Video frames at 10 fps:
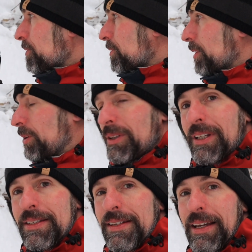So
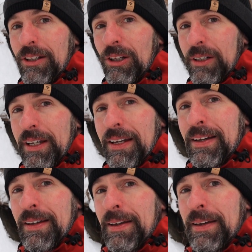let's take a look
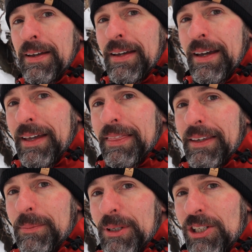at the
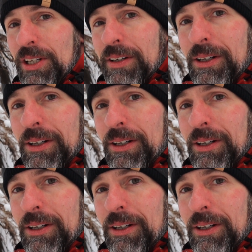image here.